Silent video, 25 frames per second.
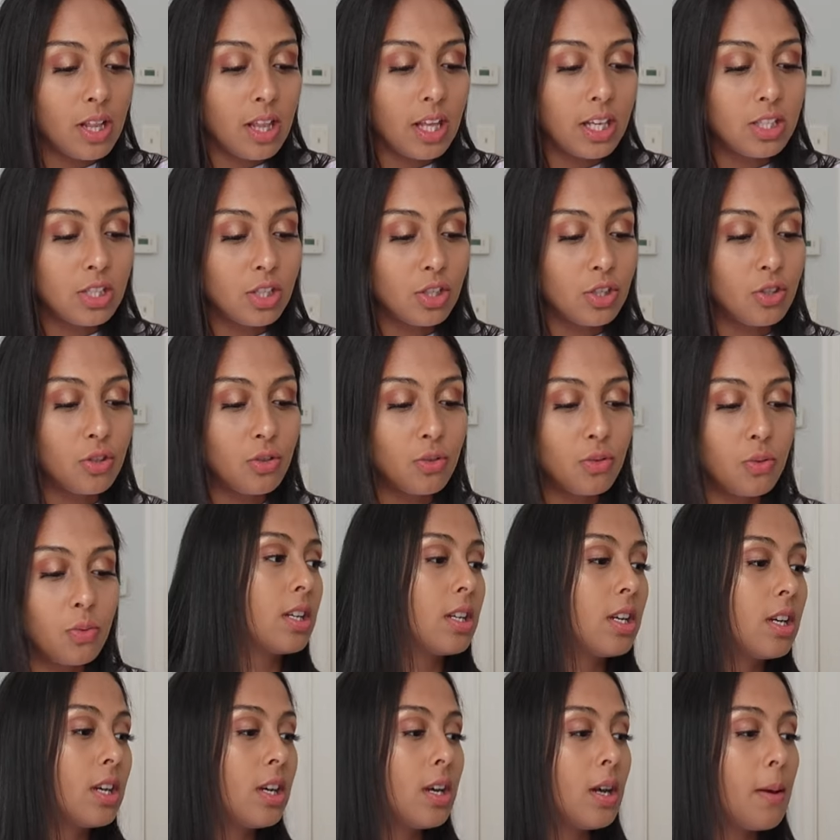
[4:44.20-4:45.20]
I like to do.
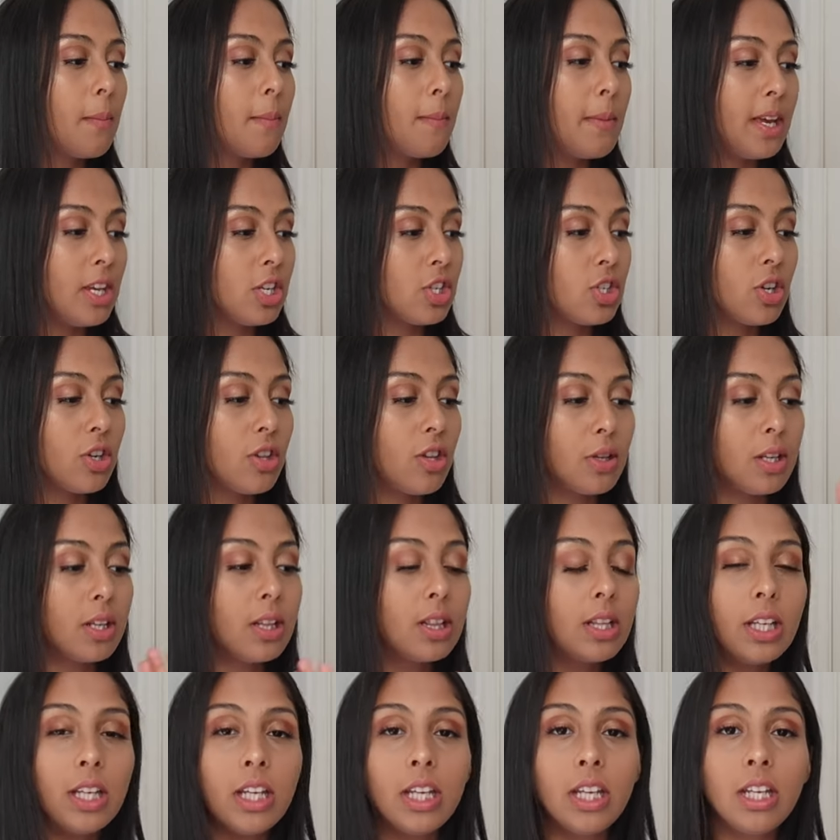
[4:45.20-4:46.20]
Make sure they're
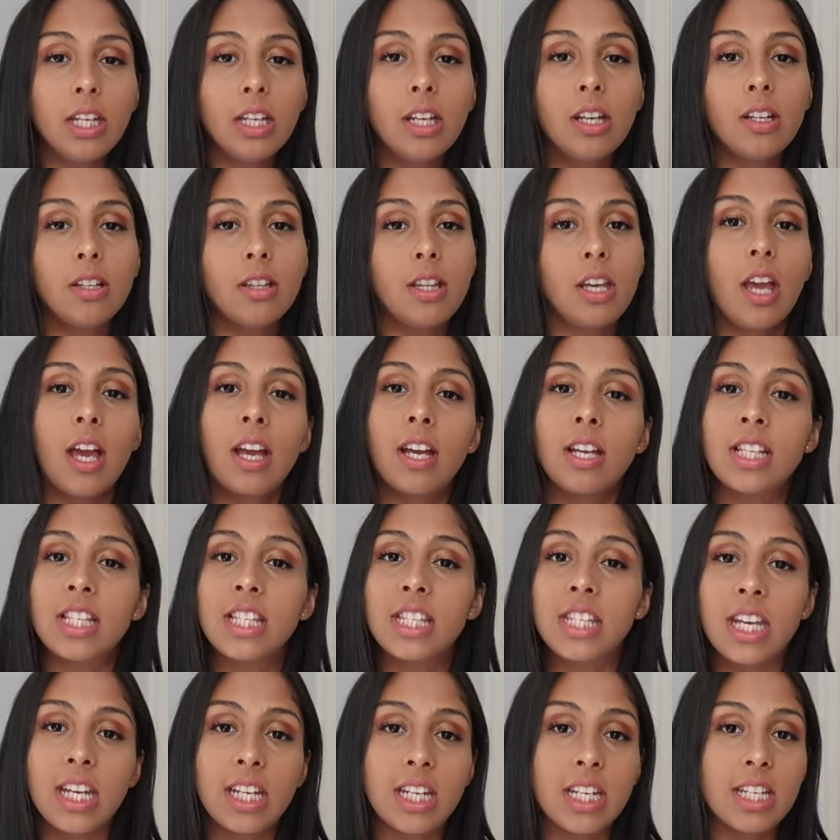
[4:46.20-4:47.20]
clean, I can
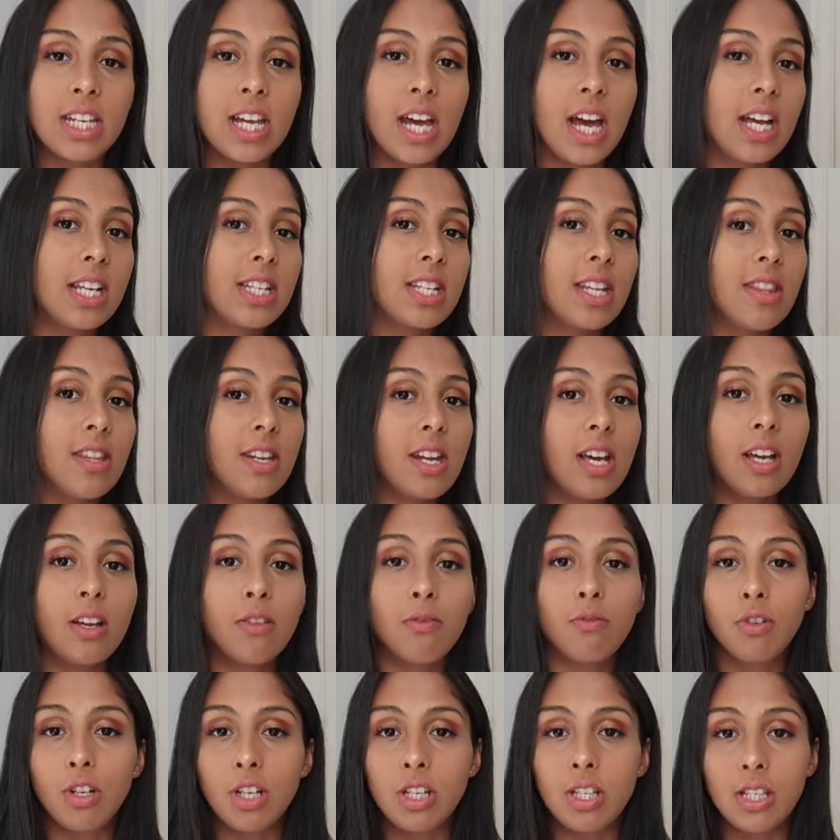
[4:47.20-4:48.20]
sanitize, and then I
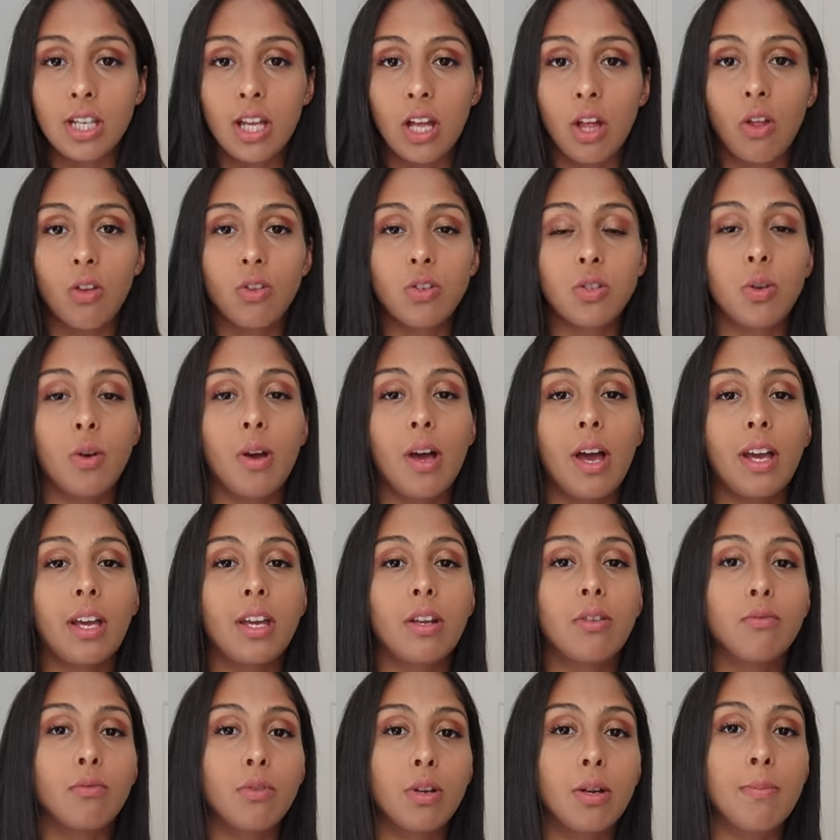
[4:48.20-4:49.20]
can resell so I
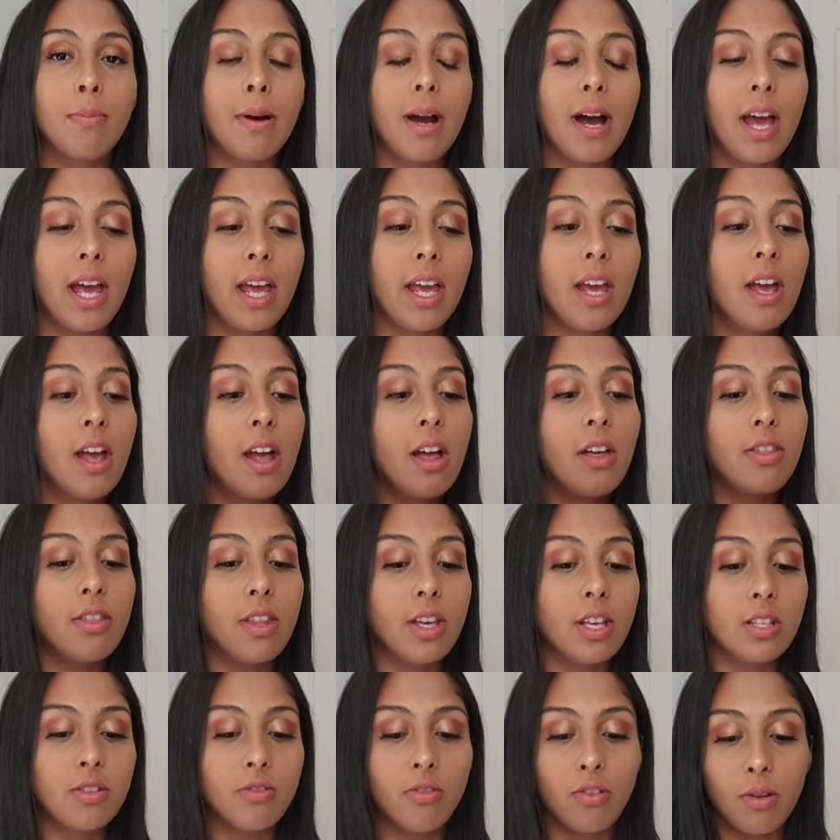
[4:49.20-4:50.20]
can rebuy
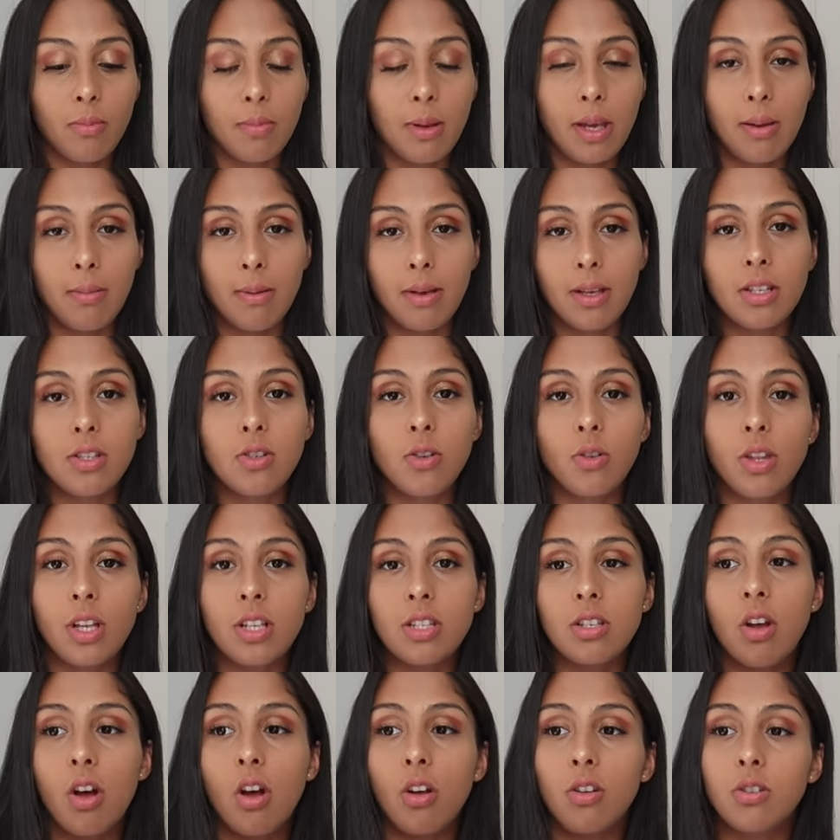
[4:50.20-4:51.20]
things for the baby. So
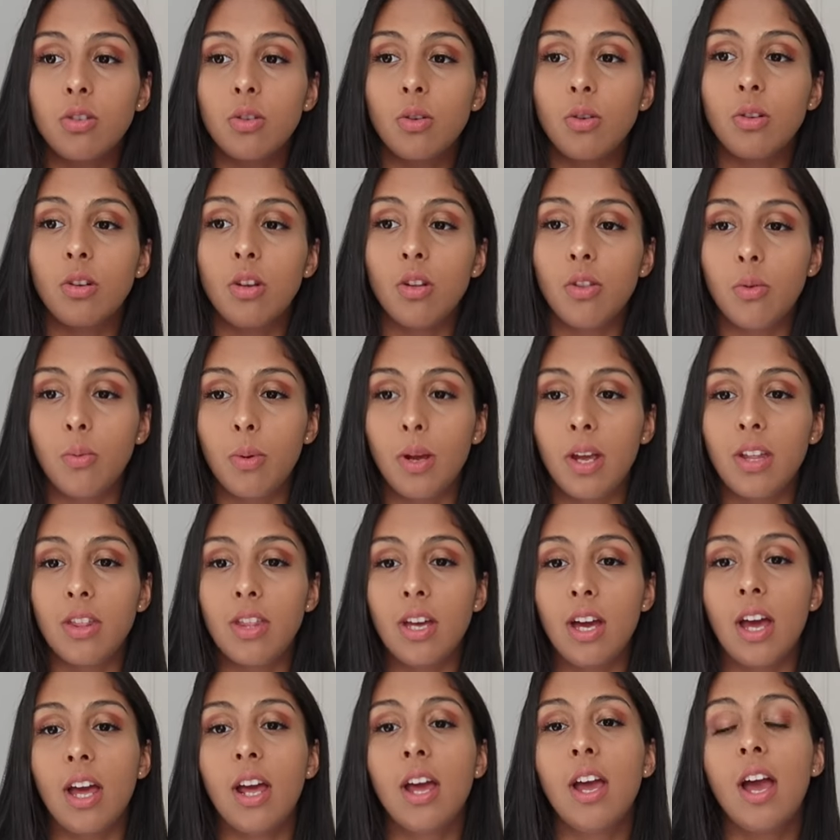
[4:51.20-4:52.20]
that's also another way
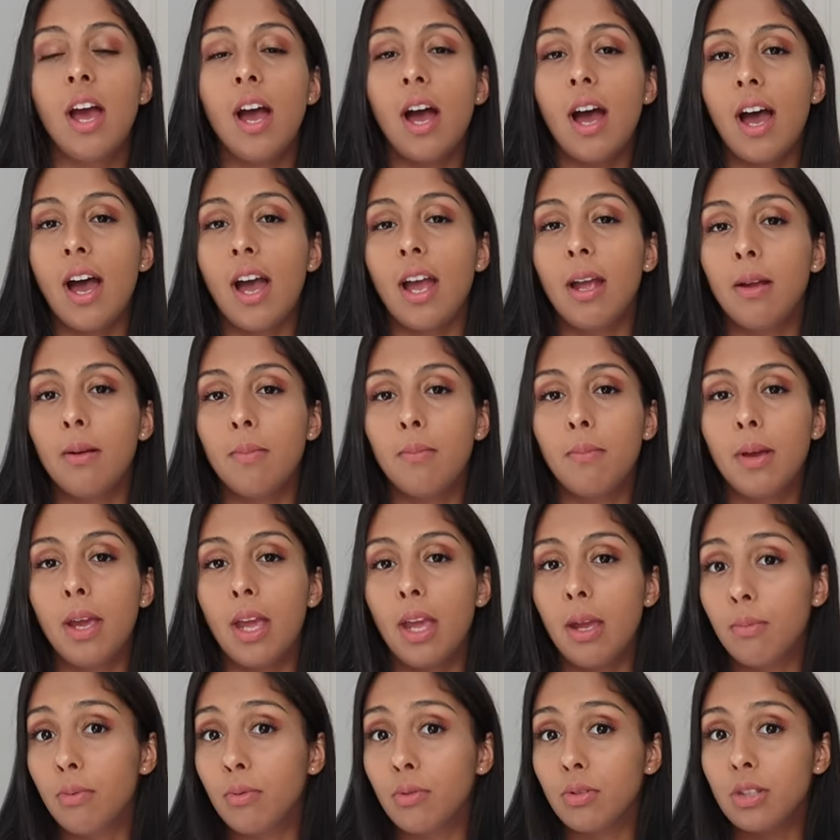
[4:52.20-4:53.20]
that I am
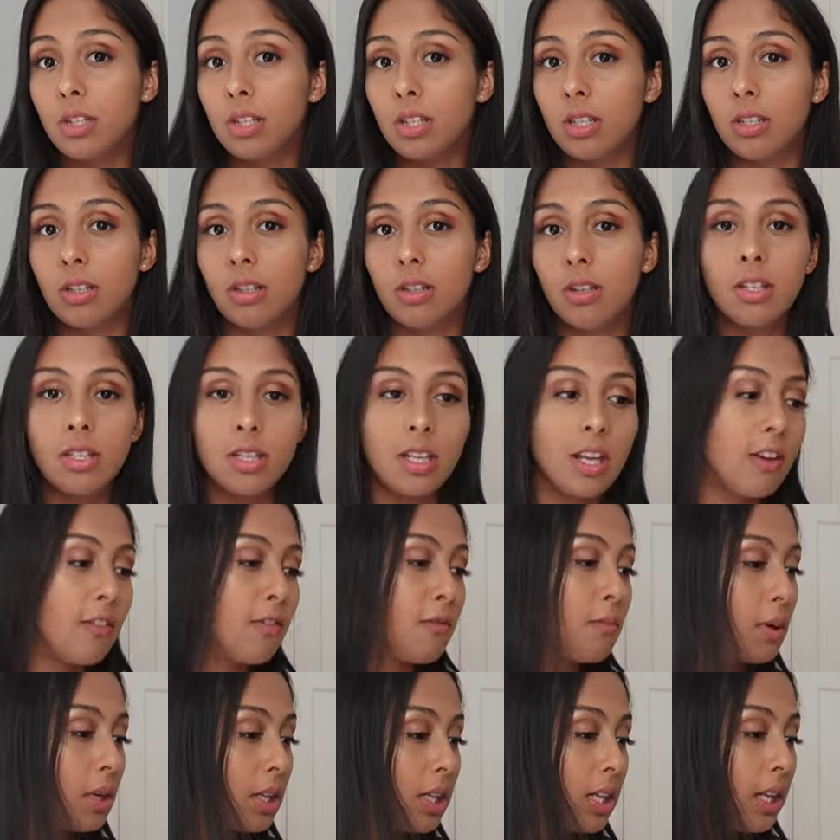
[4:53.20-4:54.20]
able to
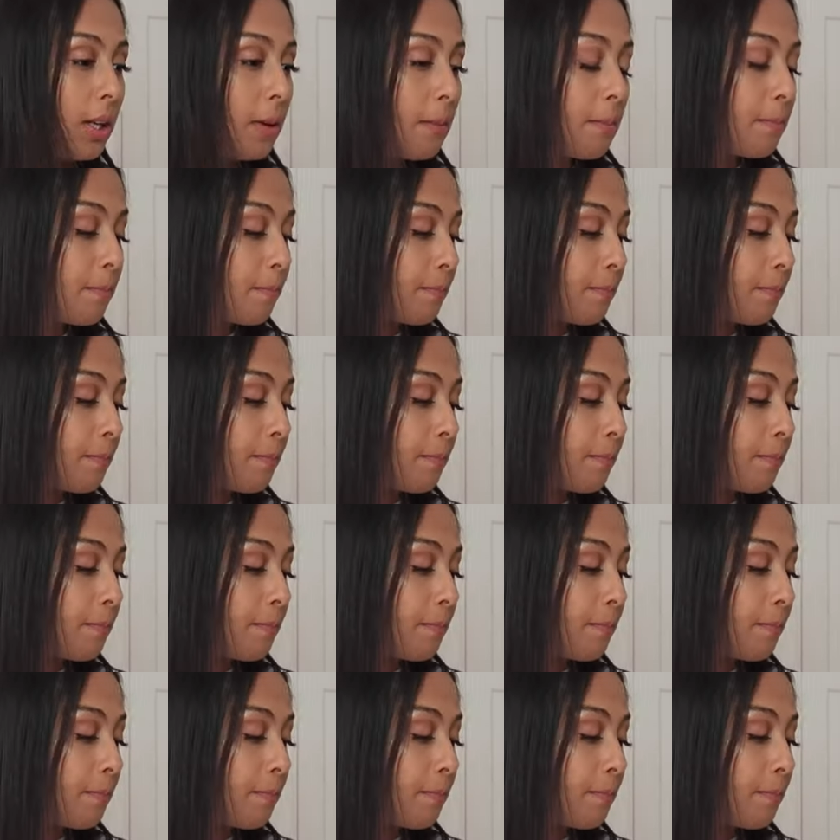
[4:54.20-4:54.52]
save money.